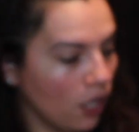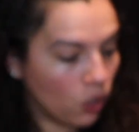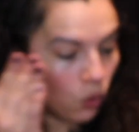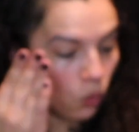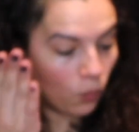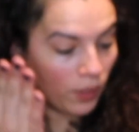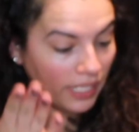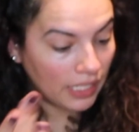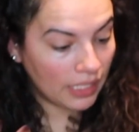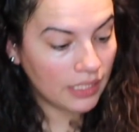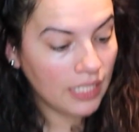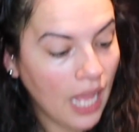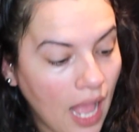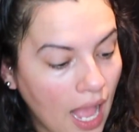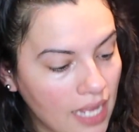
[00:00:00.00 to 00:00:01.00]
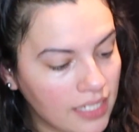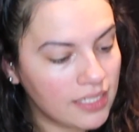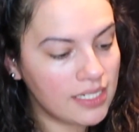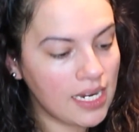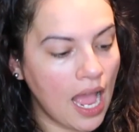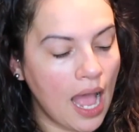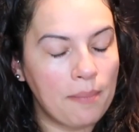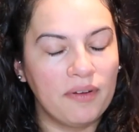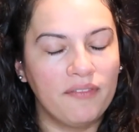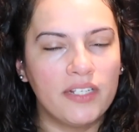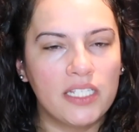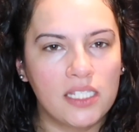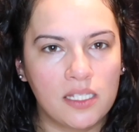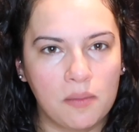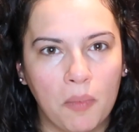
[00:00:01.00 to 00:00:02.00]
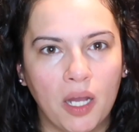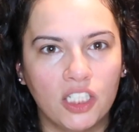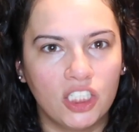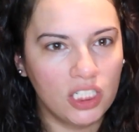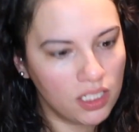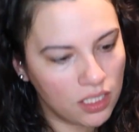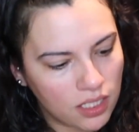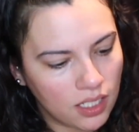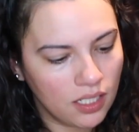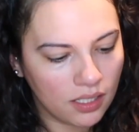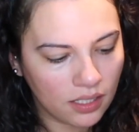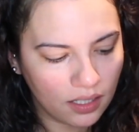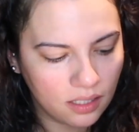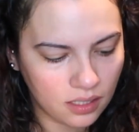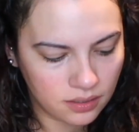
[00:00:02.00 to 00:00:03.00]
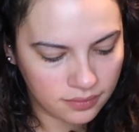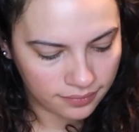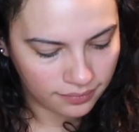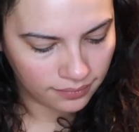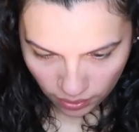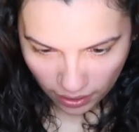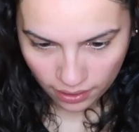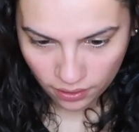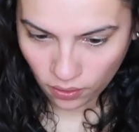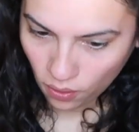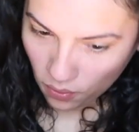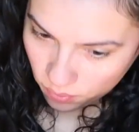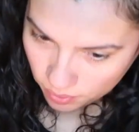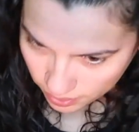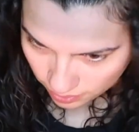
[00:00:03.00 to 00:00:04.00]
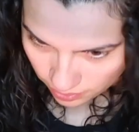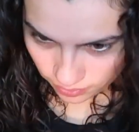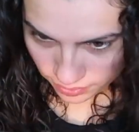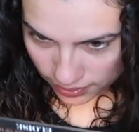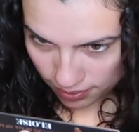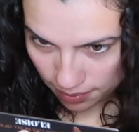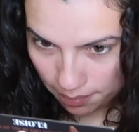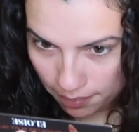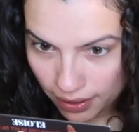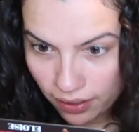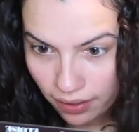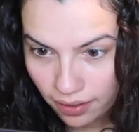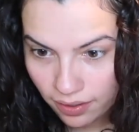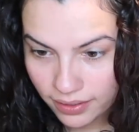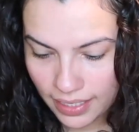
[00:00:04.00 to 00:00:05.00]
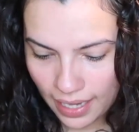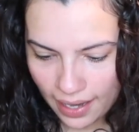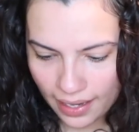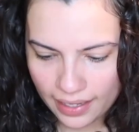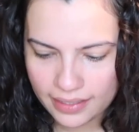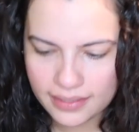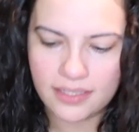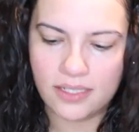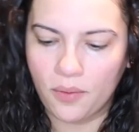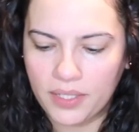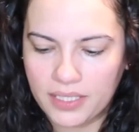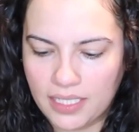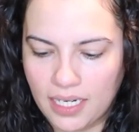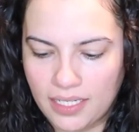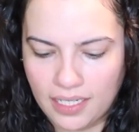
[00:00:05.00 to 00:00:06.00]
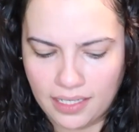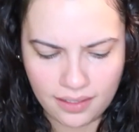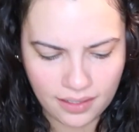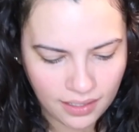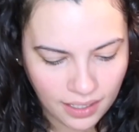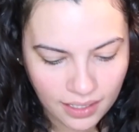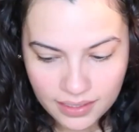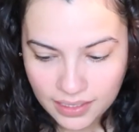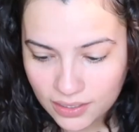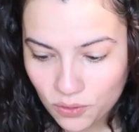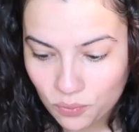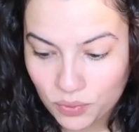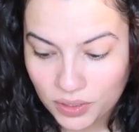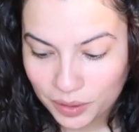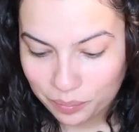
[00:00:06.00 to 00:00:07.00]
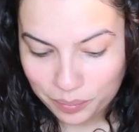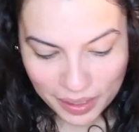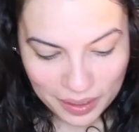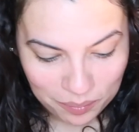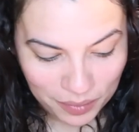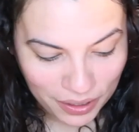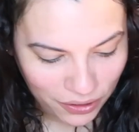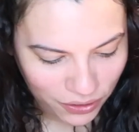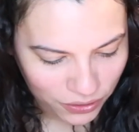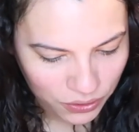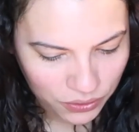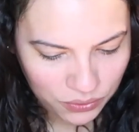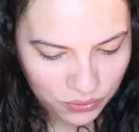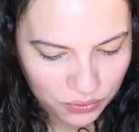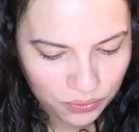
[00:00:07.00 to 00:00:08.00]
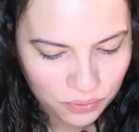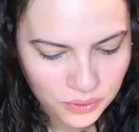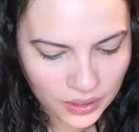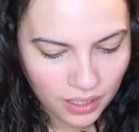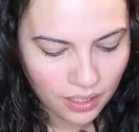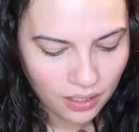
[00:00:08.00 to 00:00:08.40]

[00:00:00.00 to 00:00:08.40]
Queen on top of a smudge stick. Okay. Oh, here is a mirror. Yay, so exciting. That's a really big mirror too